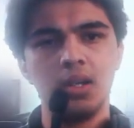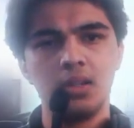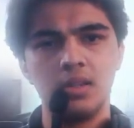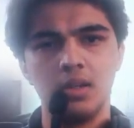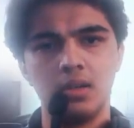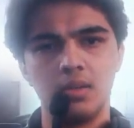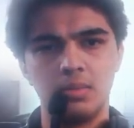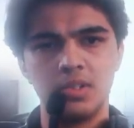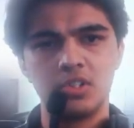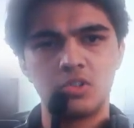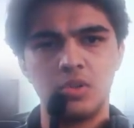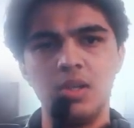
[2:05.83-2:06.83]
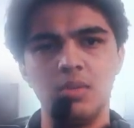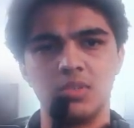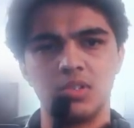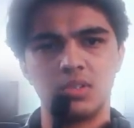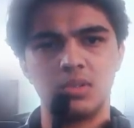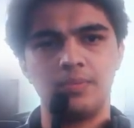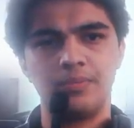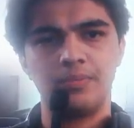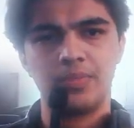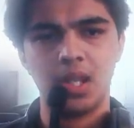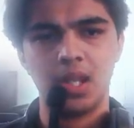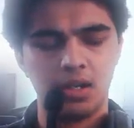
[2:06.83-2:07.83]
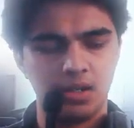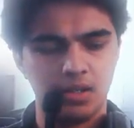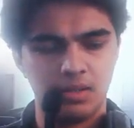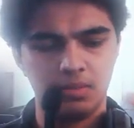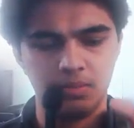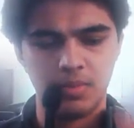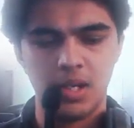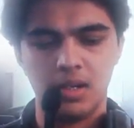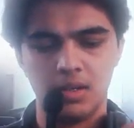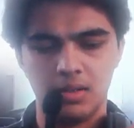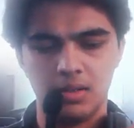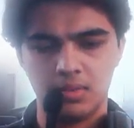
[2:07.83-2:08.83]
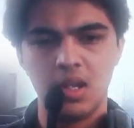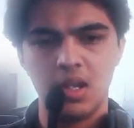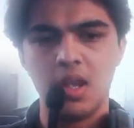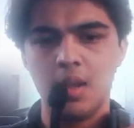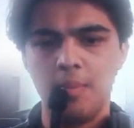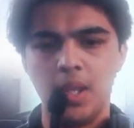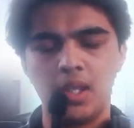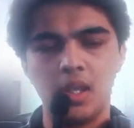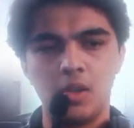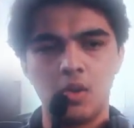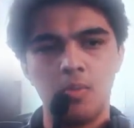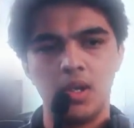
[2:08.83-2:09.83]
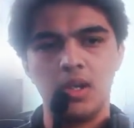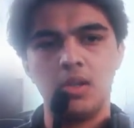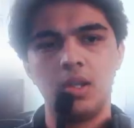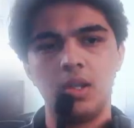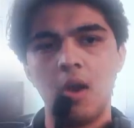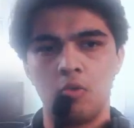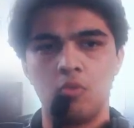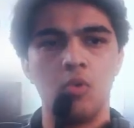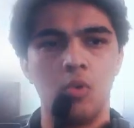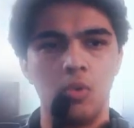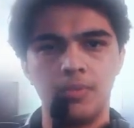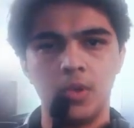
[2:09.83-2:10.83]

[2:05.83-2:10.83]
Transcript: the streams that been making your money outflow.